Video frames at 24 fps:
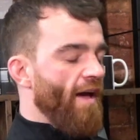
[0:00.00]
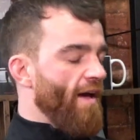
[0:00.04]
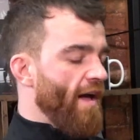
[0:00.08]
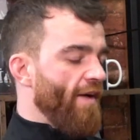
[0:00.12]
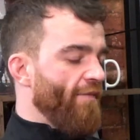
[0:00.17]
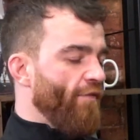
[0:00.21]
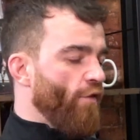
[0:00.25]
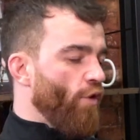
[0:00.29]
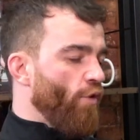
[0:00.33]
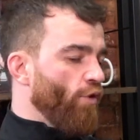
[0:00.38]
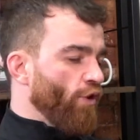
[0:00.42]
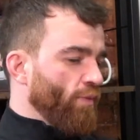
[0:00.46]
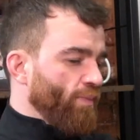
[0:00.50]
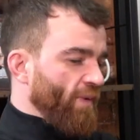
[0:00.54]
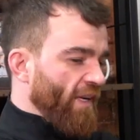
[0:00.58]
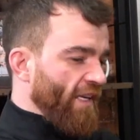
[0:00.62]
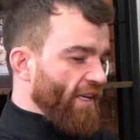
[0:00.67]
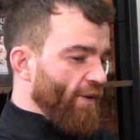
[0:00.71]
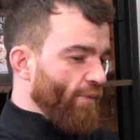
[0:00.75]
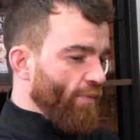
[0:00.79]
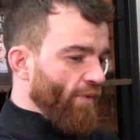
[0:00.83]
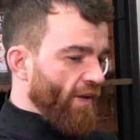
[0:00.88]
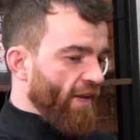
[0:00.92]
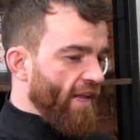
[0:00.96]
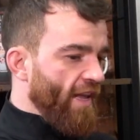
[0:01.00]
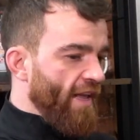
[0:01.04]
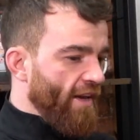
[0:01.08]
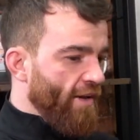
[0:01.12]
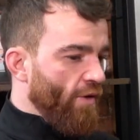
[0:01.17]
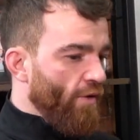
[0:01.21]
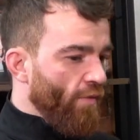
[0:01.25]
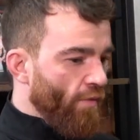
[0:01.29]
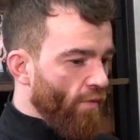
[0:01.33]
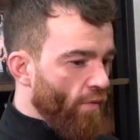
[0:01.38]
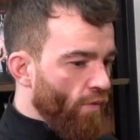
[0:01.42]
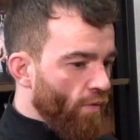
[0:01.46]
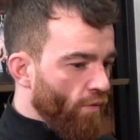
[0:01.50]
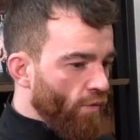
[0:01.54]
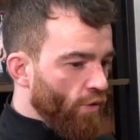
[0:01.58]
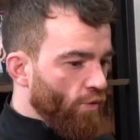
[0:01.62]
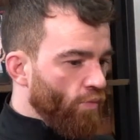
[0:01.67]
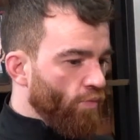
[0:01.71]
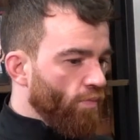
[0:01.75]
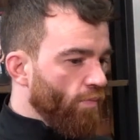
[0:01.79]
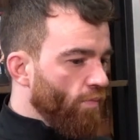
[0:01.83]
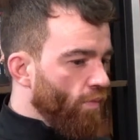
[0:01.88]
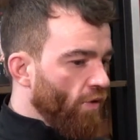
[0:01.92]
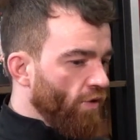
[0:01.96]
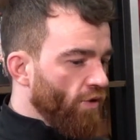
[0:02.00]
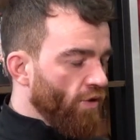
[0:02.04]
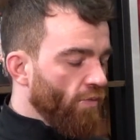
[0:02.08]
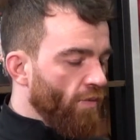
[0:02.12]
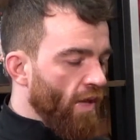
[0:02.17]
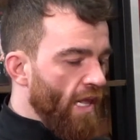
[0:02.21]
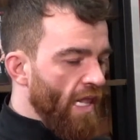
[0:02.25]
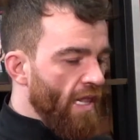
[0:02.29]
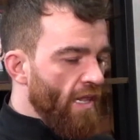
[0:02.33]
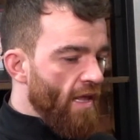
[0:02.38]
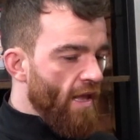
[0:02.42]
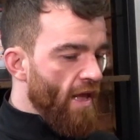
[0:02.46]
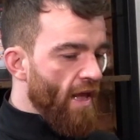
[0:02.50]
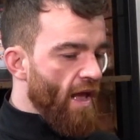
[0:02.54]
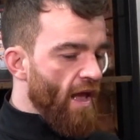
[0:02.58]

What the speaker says: I've always been a winner and I've always wanted to win.